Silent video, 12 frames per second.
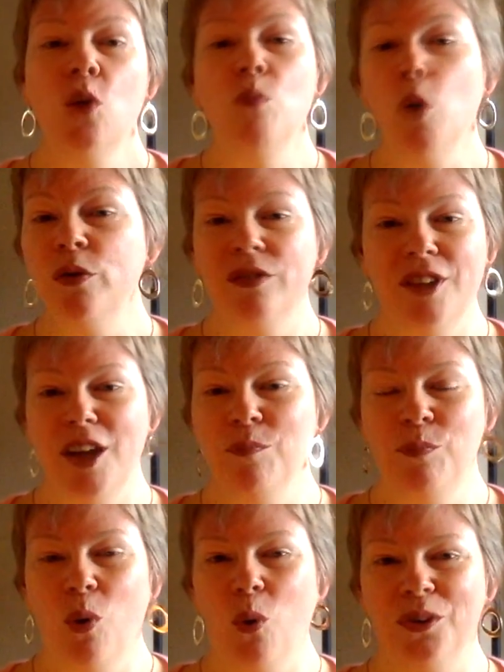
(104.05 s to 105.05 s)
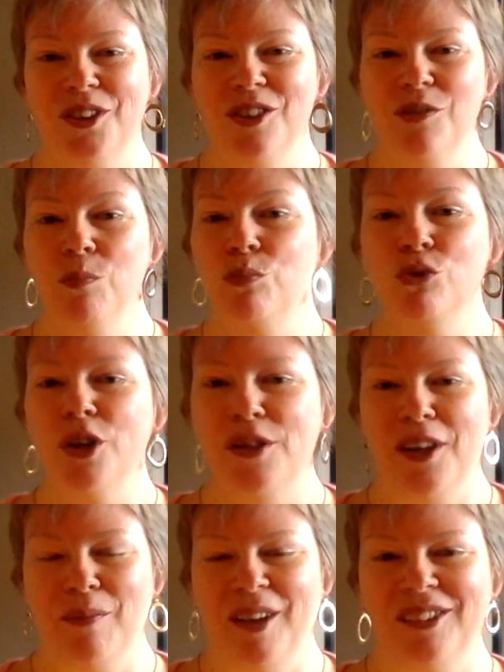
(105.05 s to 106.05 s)
most important
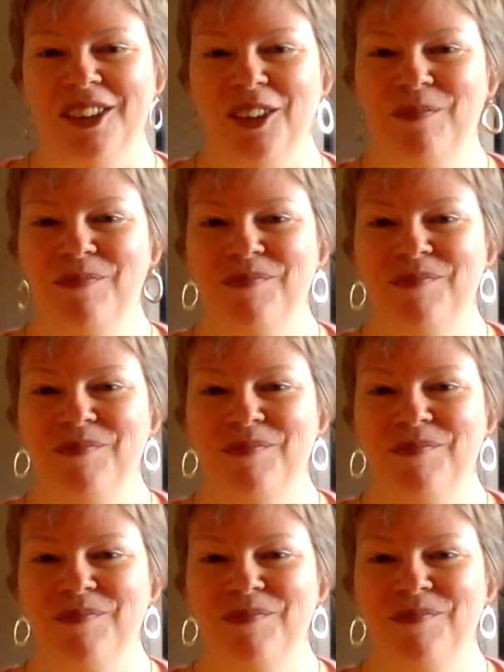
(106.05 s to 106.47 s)
breathing muscle.